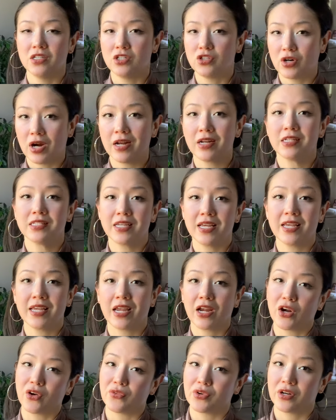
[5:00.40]
try to take
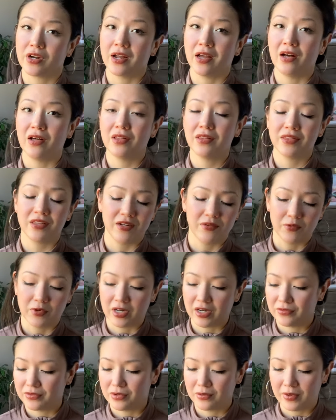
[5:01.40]
care of your health in
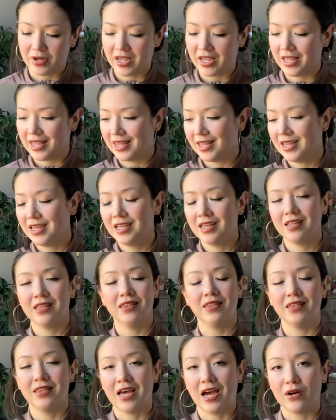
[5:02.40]
whatever way
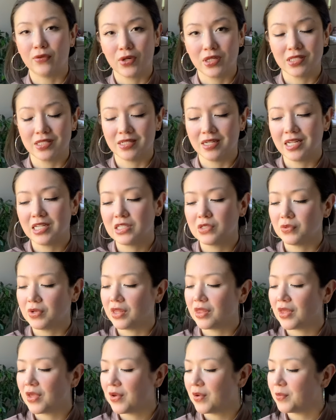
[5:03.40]
that resonates
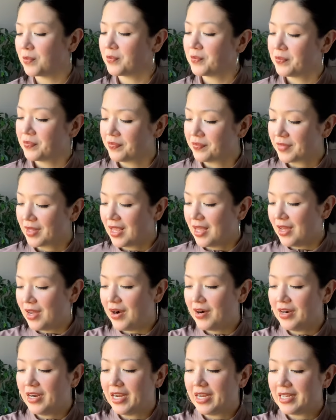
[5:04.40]
with you.
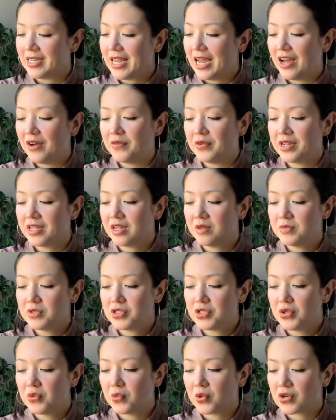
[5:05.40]
All right, now when it comes
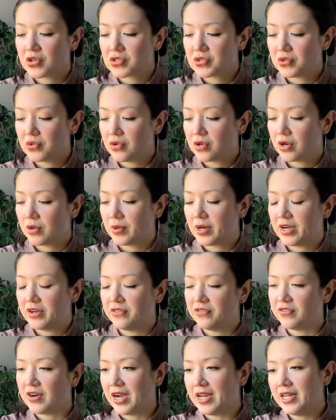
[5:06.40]
to your work, school, career,
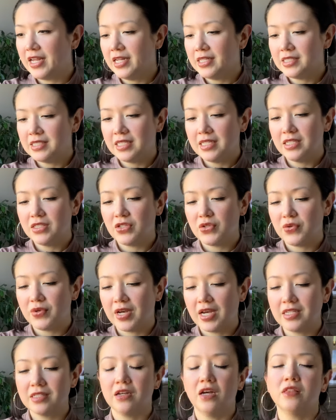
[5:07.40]
and finances, you
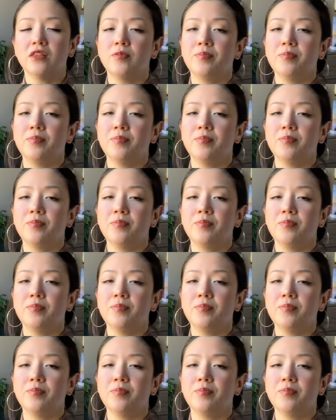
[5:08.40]
guys got the